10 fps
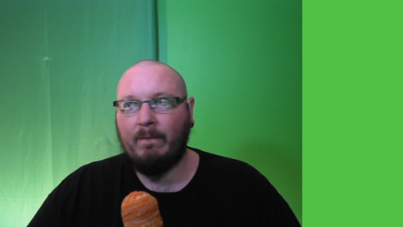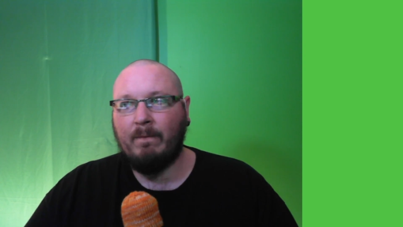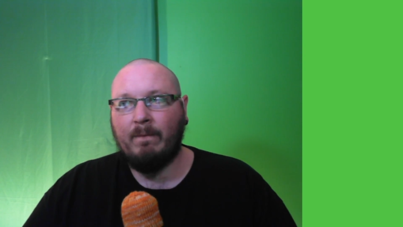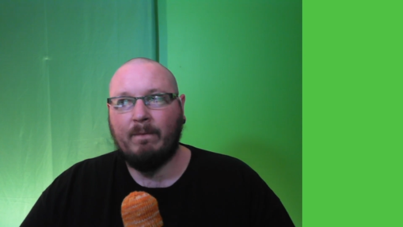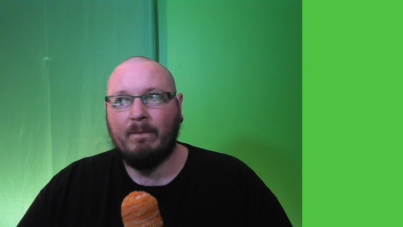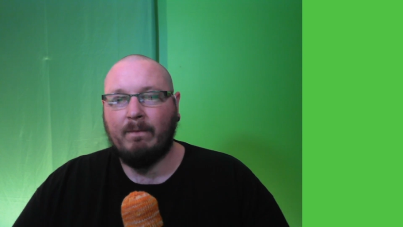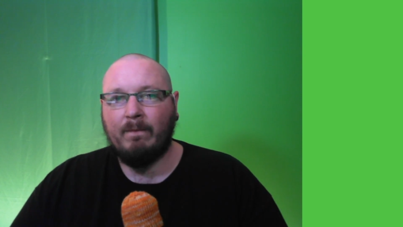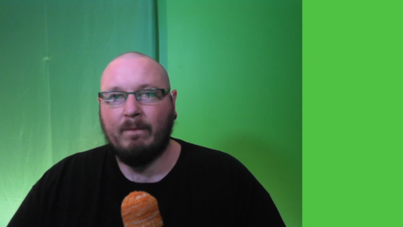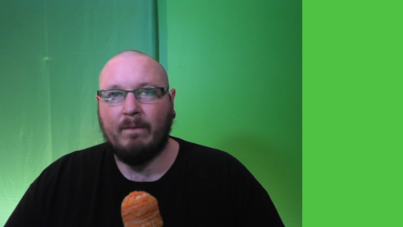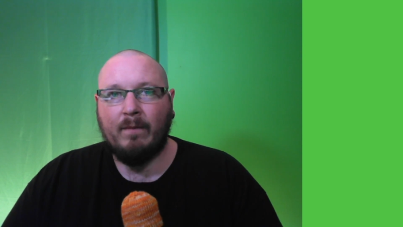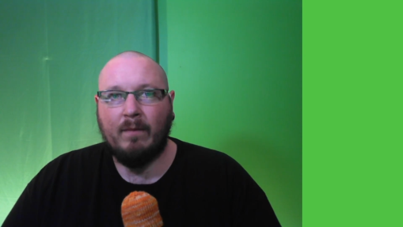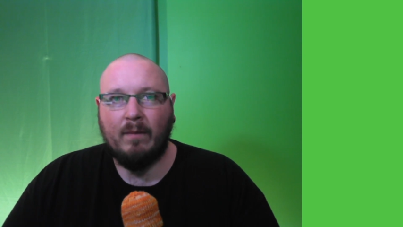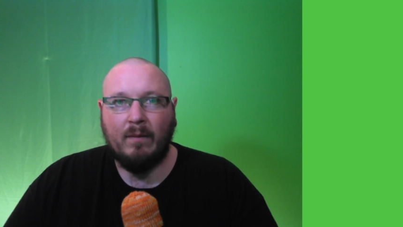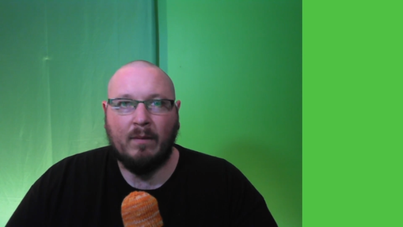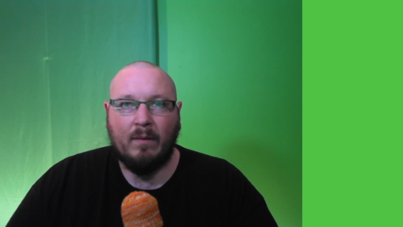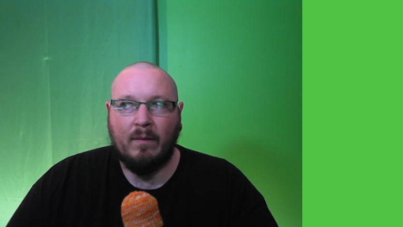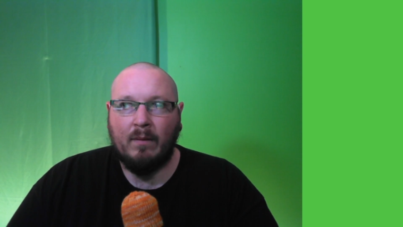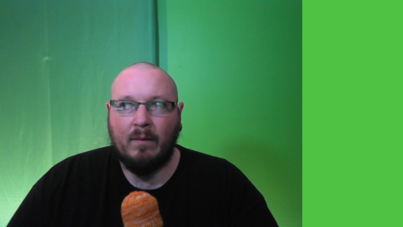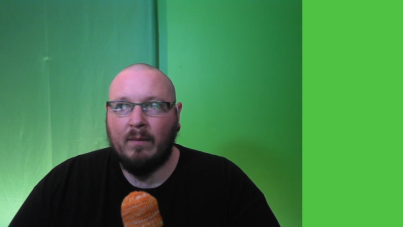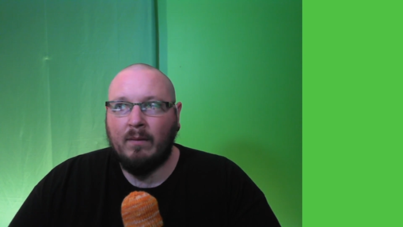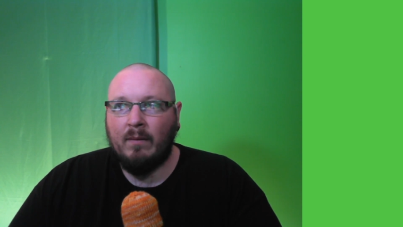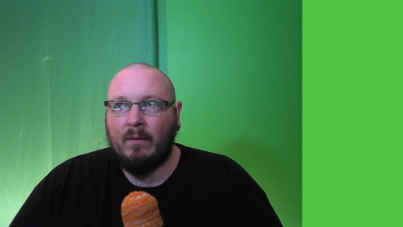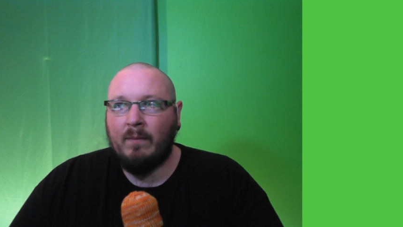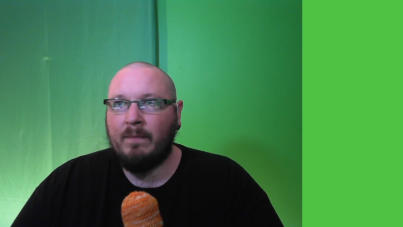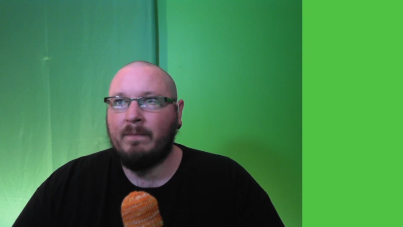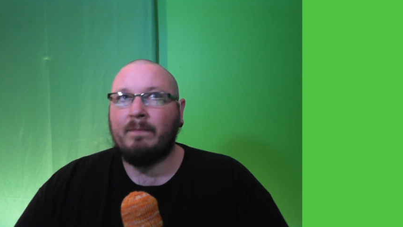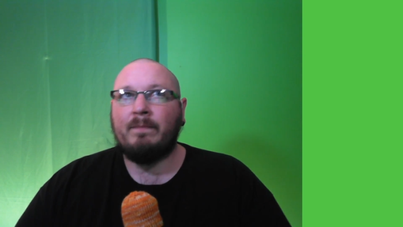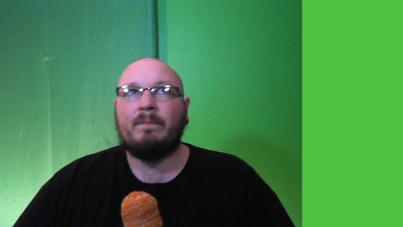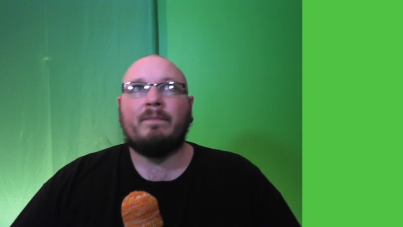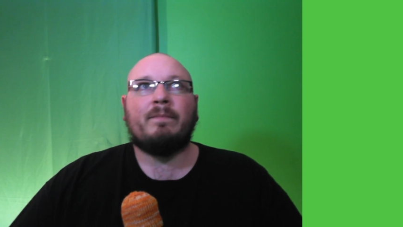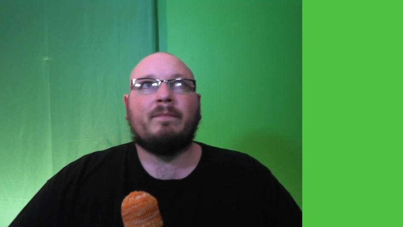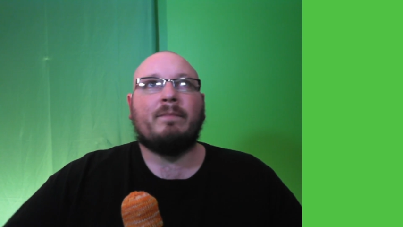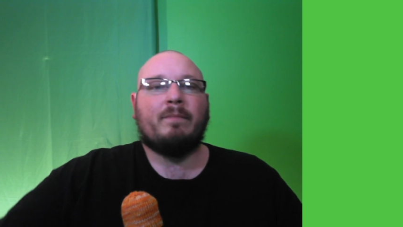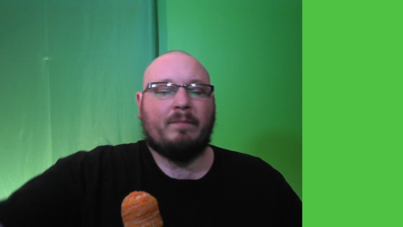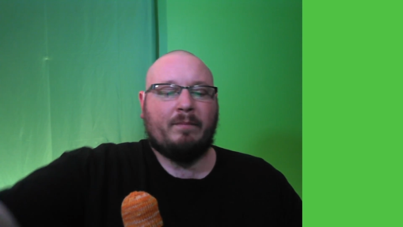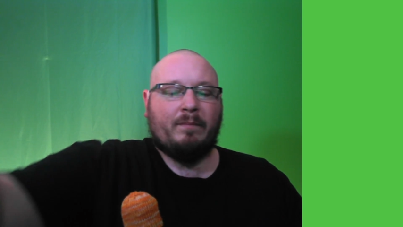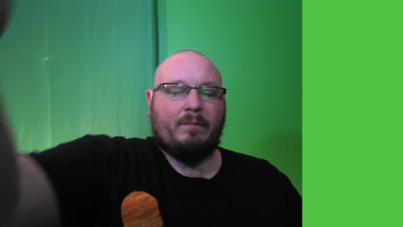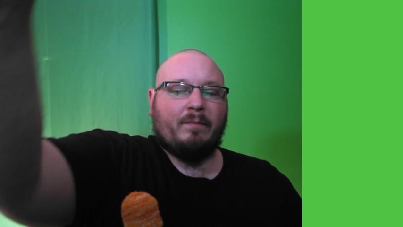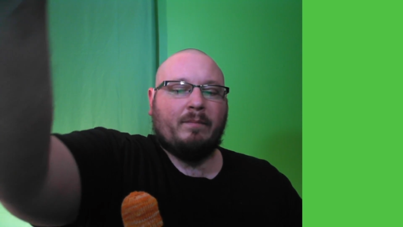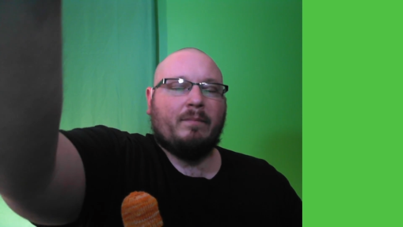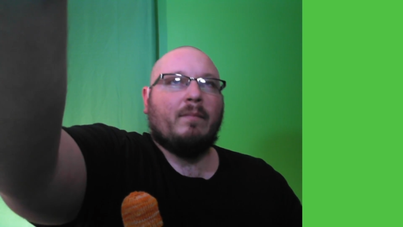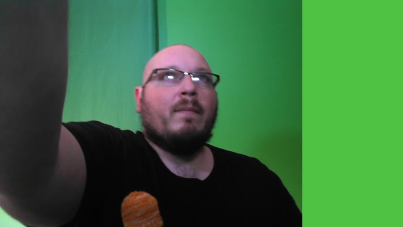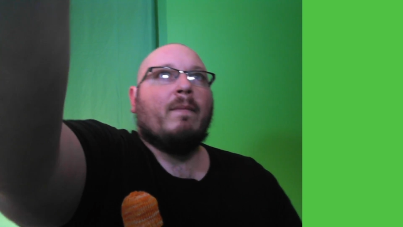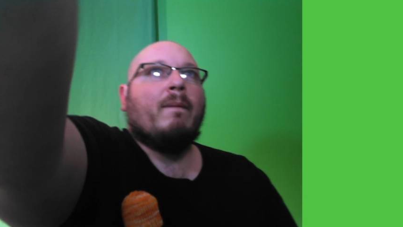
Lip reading: Nobody speaks.